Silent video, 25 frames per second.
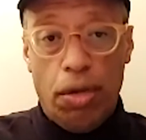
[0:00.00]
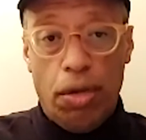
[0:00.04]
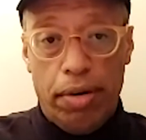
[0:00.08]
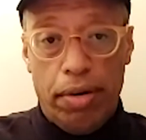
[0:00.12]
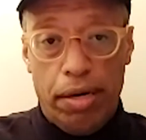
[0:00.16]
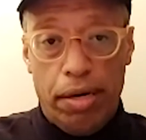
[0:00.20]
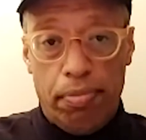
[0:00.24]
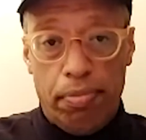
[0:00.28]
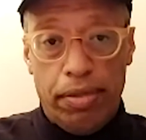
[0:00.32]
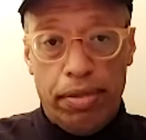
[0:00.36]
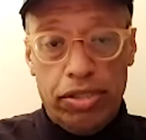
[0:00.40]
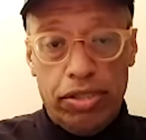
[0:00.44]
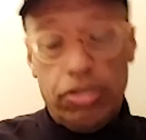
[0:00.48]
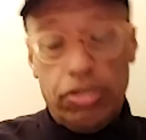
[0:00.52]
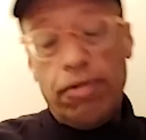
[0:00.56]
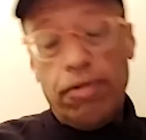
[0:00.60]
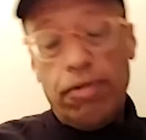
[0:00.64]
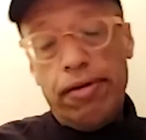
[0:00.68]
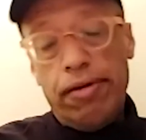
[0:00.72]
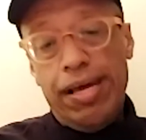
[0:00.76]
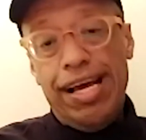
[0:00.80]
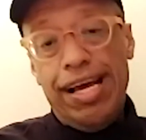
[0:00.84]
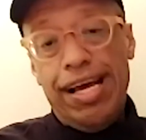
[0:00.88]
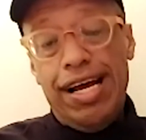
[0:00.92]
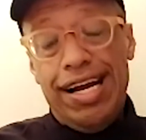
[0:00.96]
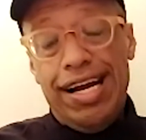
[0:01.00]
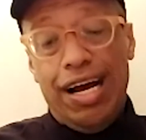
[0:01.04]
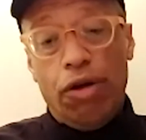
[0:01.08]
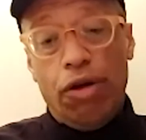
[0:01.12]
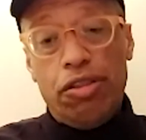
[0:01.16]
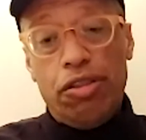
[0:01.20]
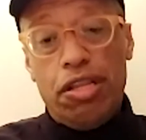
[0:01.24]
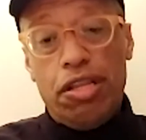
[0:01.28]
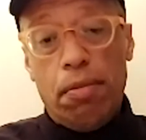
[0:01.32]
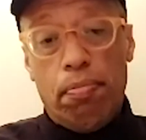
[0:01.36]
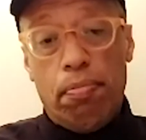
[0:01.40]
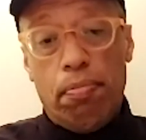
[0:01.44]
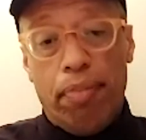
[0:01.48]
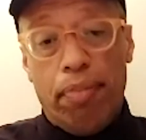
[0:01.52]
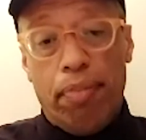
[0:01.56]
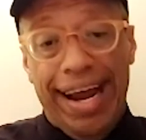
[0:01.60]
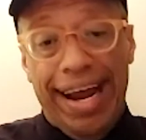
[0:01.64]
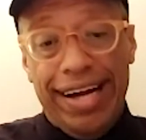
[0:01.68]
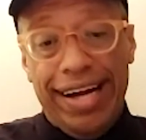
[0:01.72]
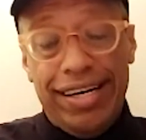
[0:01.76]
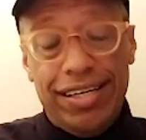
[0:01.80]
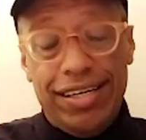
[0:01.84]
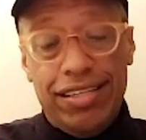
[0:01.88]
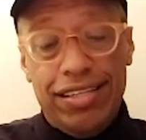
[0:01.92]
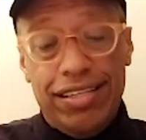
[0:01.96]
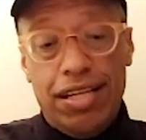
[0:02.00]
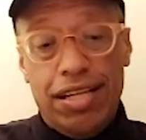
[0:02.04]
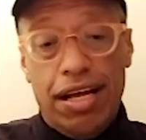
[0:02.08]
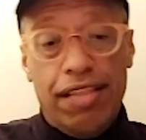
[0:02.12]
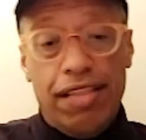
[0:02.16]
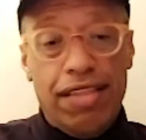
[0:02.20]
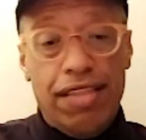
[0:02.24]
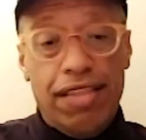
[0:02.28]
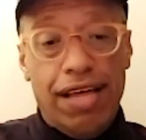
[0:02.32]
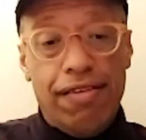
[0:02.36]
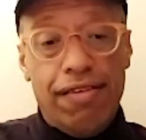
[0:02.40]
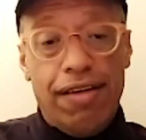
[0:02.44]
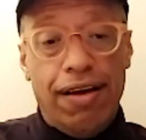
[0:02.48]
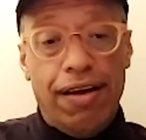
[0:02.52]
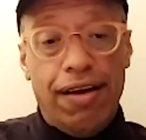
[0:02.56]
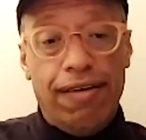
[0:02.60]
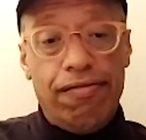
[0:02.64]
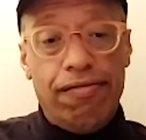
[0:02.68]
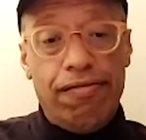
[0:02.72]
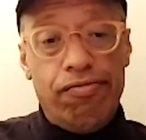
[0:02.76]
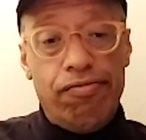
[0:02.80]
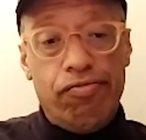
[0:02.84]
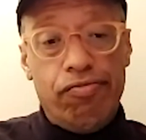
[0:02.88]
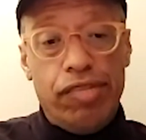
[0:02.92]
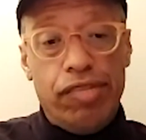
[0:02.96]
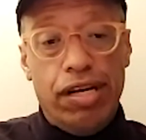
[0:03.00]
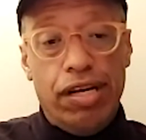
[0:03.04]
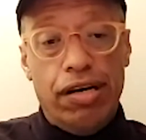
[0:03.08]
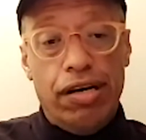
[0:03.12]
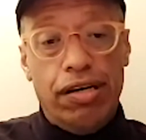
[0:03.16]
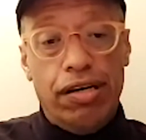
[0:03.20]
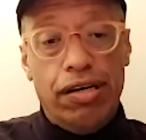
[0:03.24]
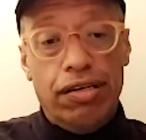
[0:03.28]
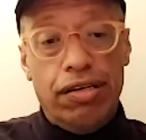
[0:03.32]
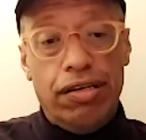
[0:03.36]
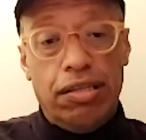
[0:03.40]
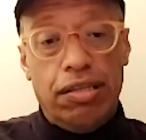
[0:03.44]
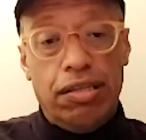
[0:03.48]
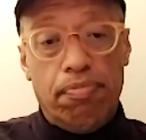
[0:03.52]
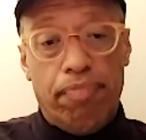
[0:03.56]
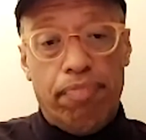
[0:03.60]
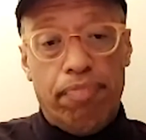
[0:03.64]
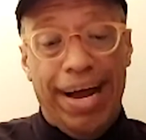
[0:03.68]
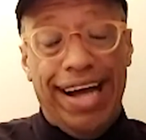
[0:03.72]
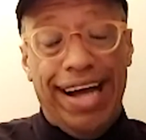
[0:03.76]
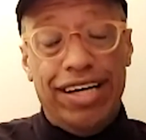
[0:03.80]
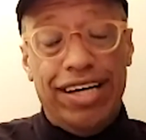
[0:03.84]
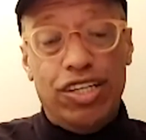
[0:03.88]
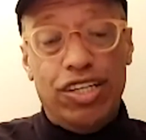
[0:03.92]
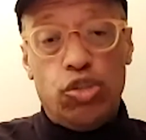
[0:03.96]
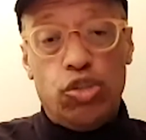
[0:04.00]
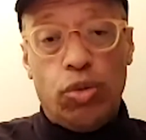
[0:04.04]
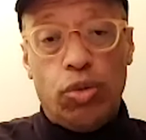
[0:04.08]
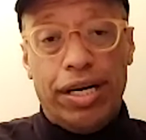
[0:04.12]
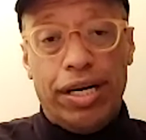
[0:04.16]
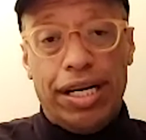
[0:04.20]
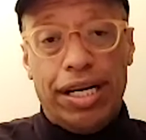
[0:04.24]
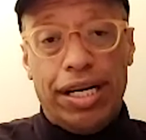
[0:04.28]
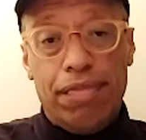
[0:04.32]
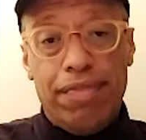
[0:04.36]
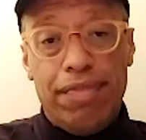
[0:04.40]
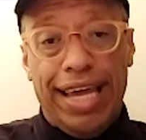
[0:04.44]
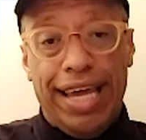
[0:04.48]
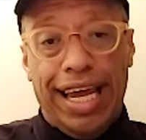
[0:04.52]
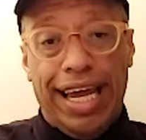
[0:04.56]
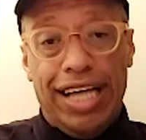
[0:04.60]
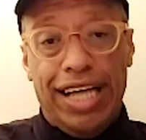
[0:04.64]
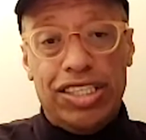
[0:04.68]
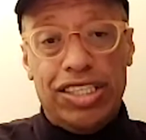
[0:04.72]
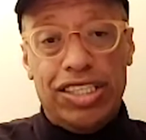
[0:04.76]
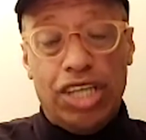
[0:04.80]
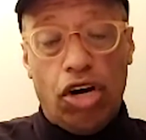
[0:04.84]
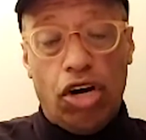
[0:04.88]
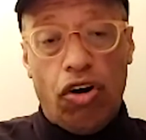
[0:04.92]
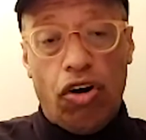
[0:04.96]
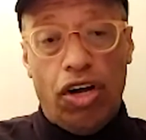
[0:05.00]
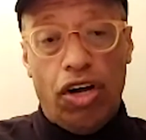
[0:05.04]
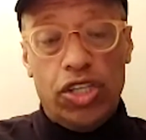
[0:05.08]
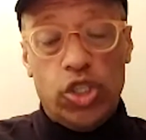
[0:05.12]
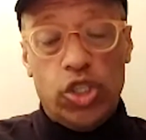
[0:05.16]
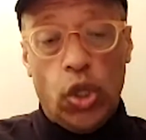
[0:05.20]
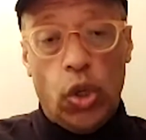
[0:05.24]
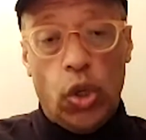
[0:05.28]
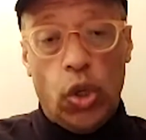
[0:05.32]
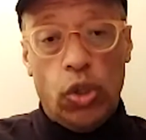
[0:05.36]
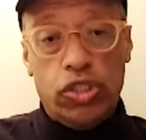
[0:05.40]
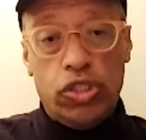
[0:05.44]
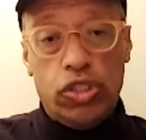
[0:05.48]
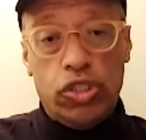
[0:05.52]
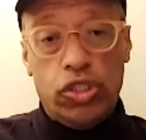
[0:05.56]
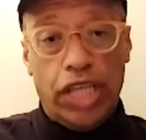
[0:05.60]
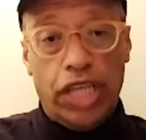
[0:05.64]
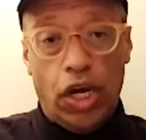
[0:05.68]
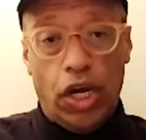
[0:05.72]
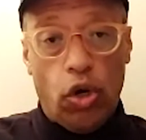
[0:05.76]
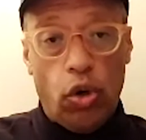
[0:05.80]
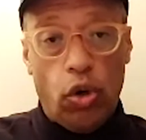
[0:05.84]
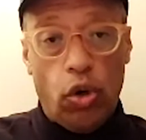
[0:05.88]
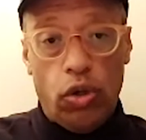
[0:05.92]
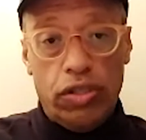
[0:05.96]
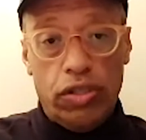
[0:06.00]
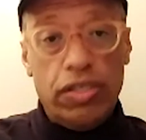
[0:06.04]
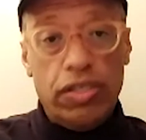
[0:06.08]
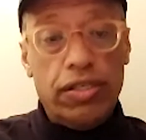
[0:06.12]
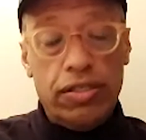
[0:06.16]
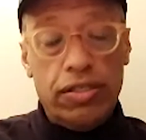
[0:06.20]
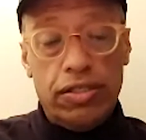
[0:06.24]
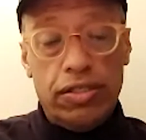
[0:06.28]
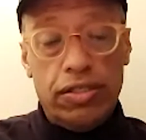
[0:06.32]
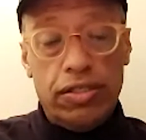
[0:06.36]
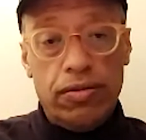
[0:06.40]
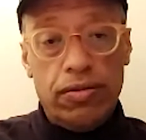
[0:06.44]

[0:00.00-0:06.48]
that's because he took the responsibility of overseeing the business strategy itself across all the business functions.